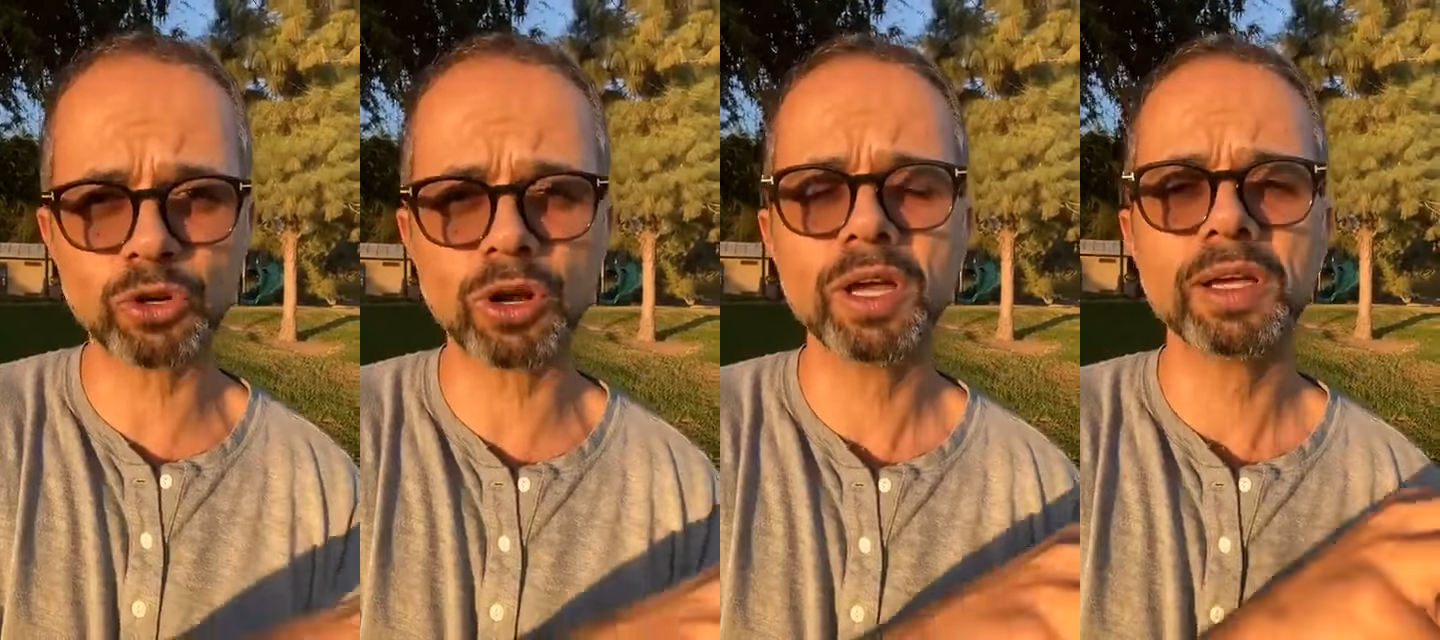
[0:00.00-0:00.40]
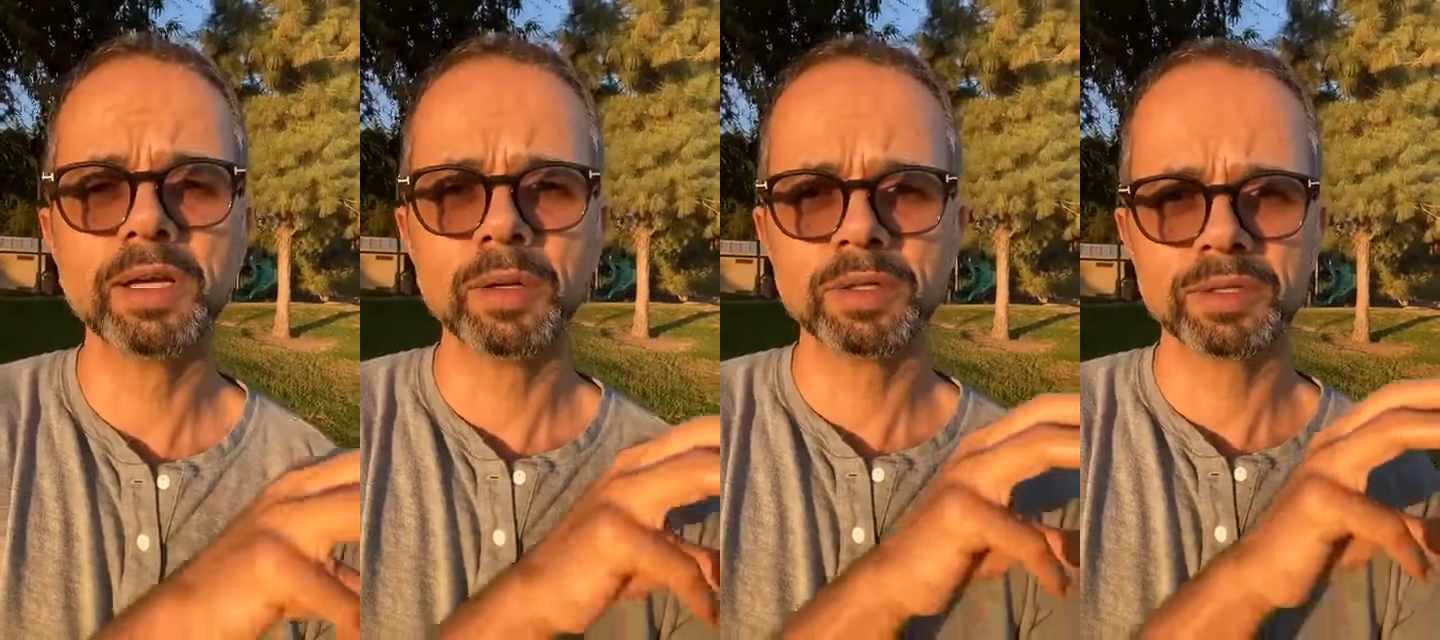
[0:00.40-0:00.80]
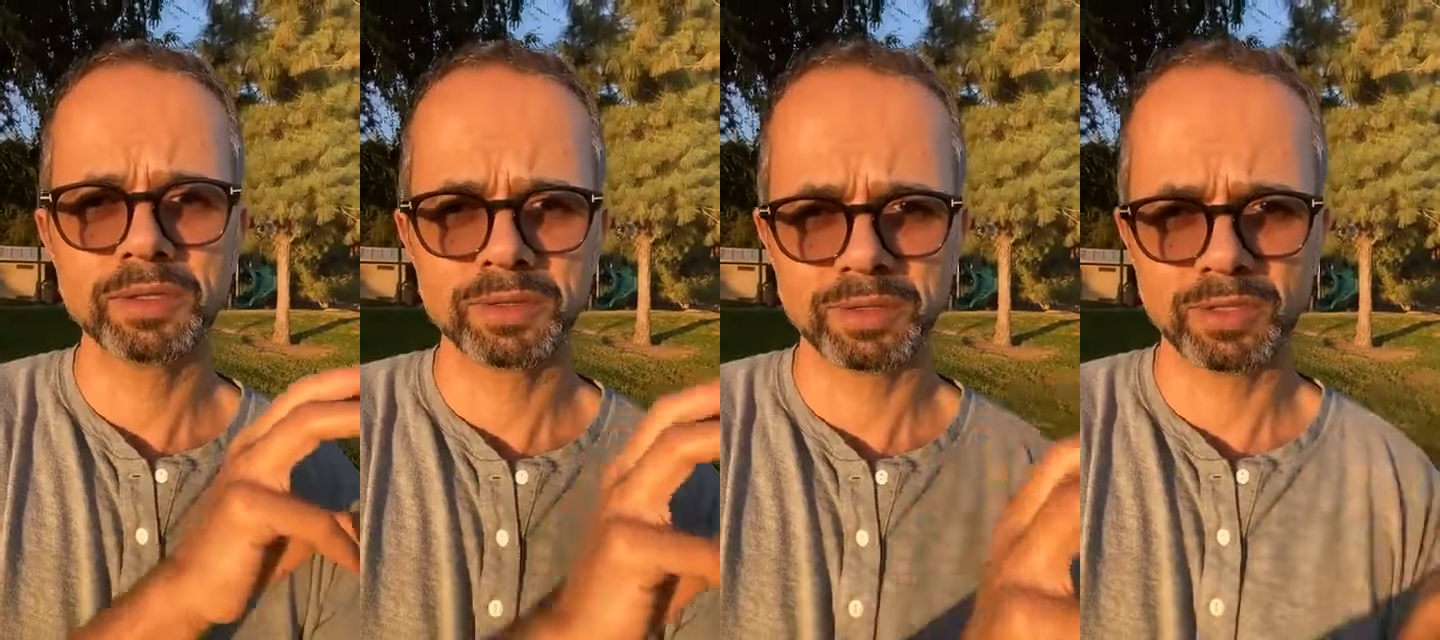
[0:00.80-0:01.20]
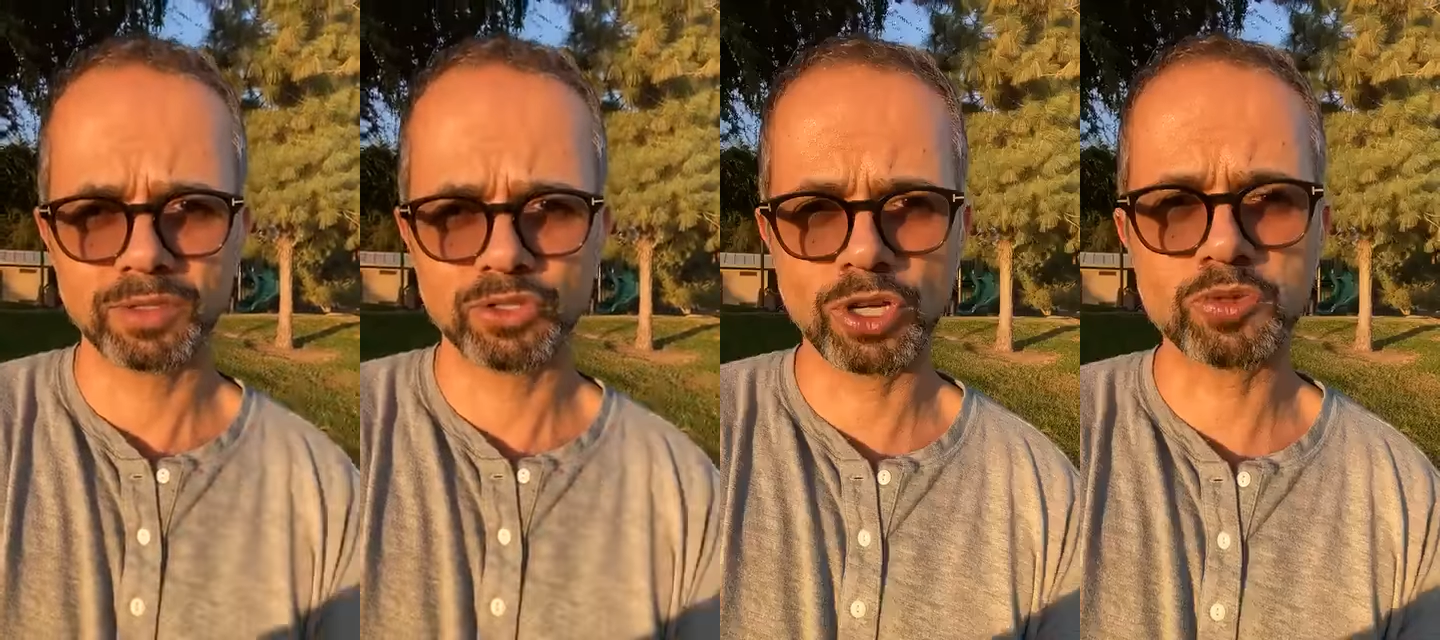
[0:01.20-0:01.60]
your
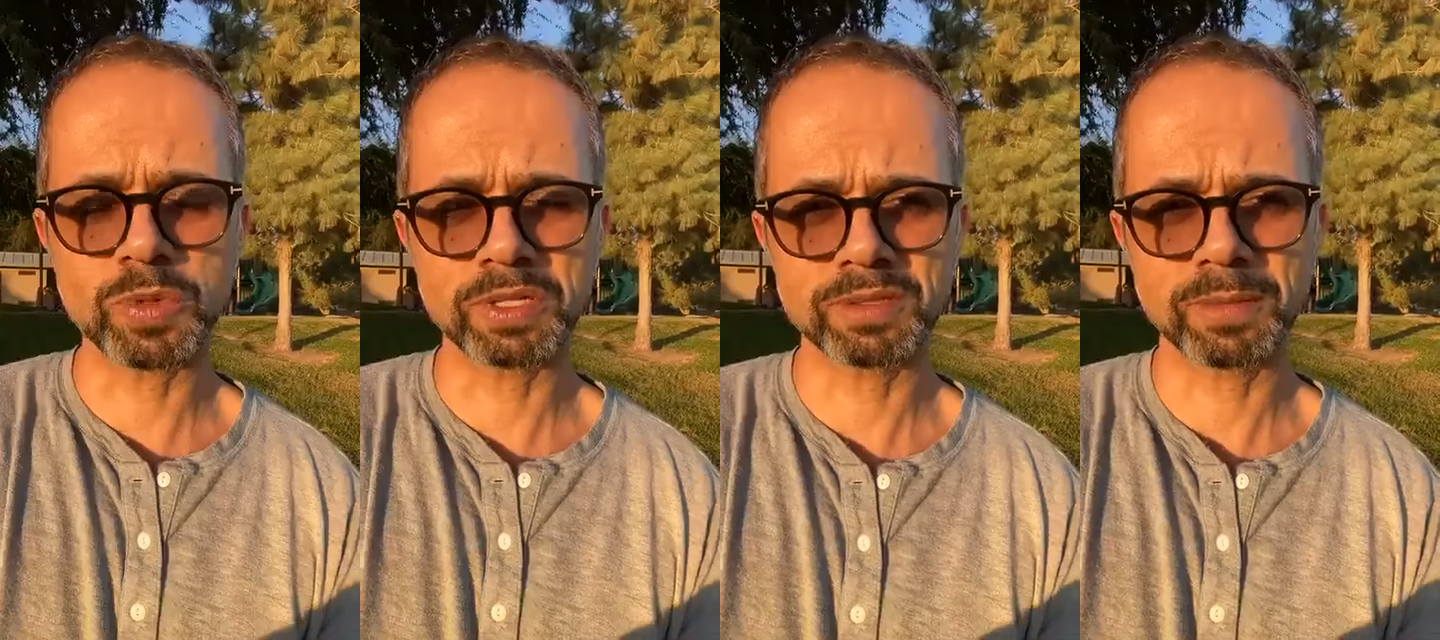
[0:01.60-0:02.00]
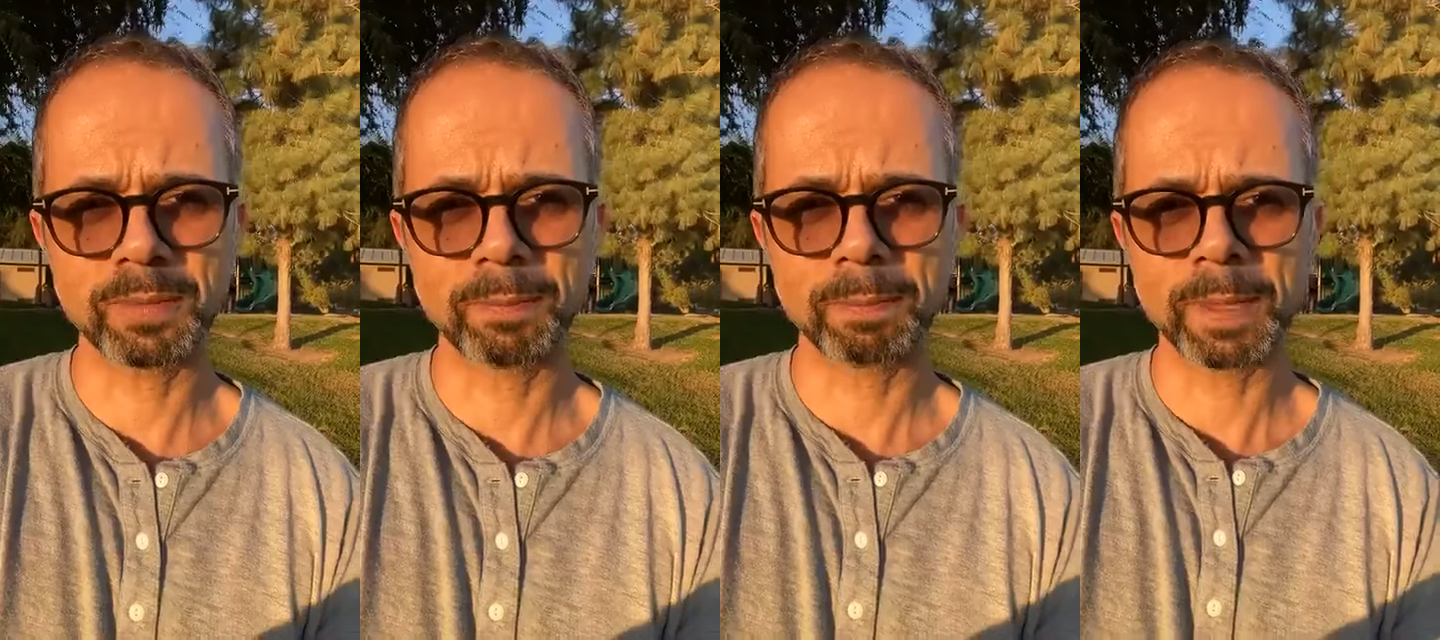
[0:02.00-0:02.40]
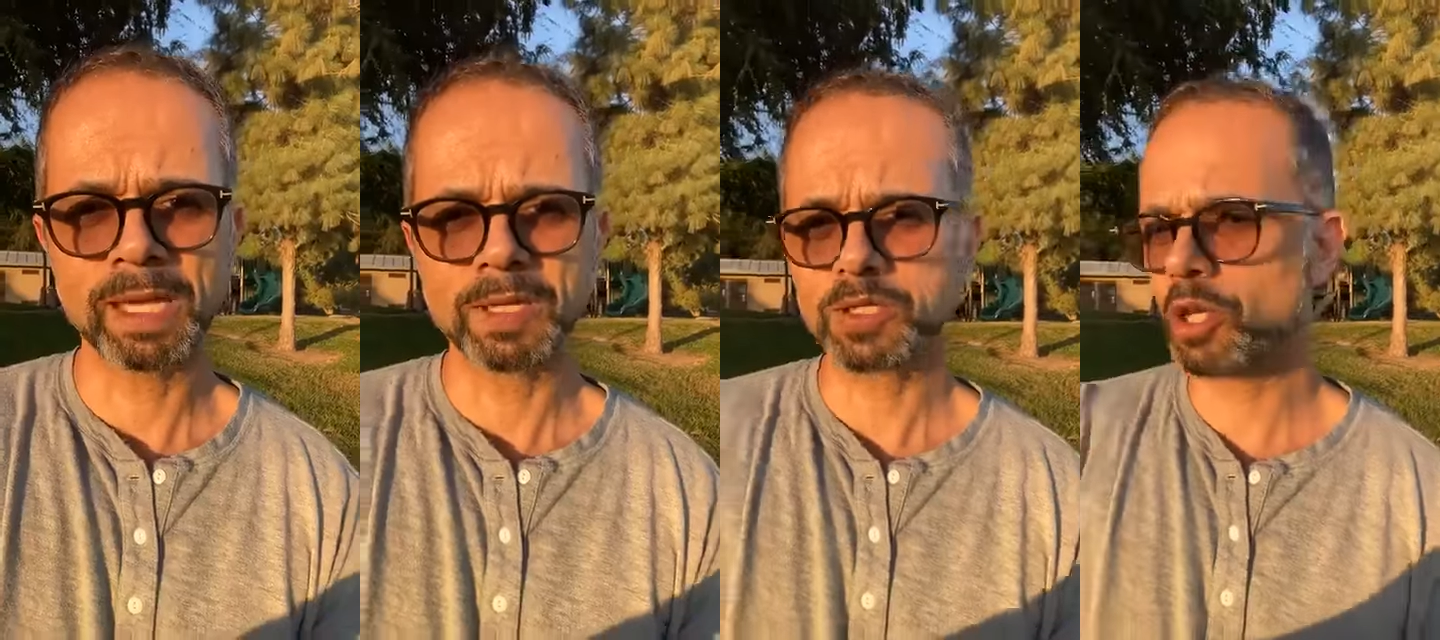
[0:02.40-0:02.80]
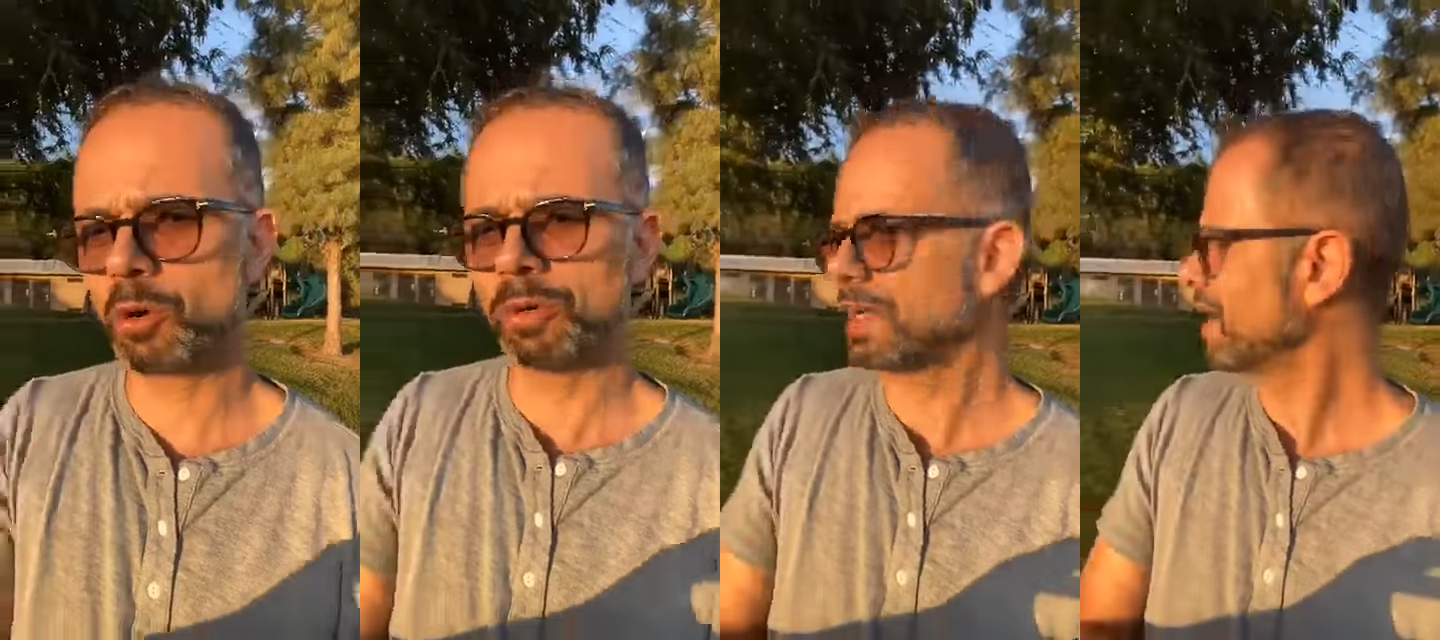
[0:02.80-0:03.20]
judgment.
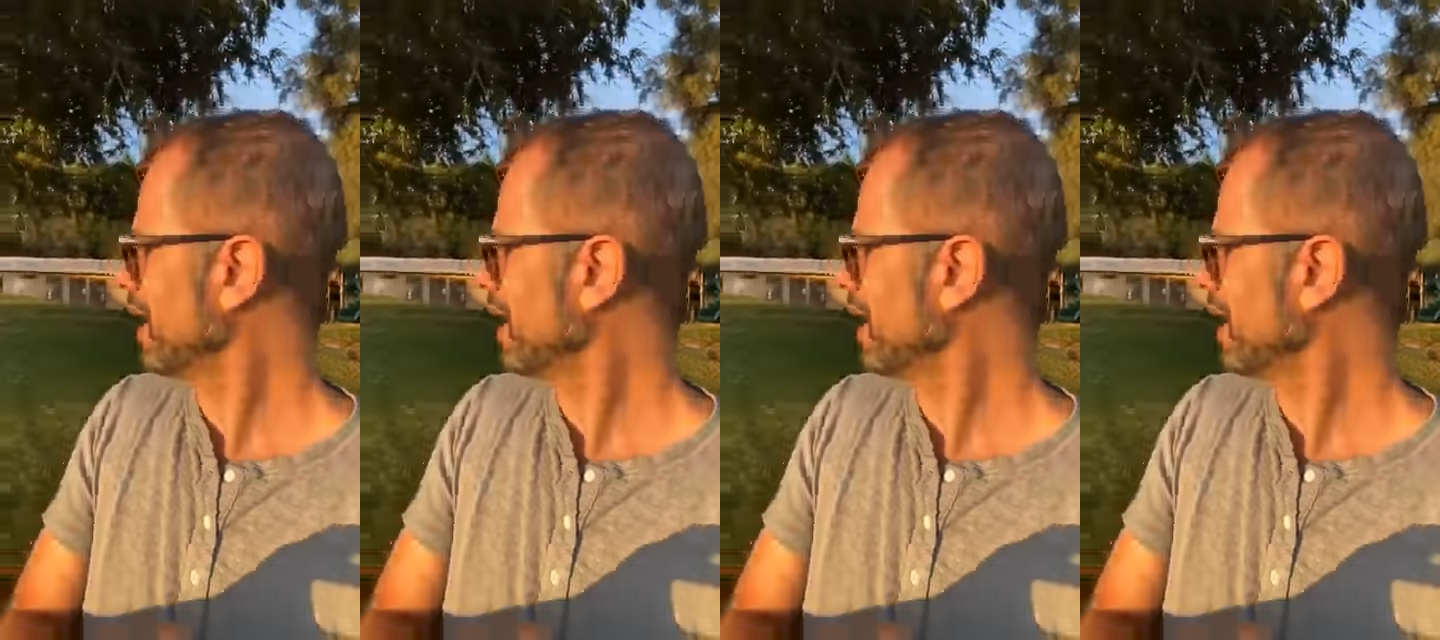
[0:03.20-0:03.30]
So,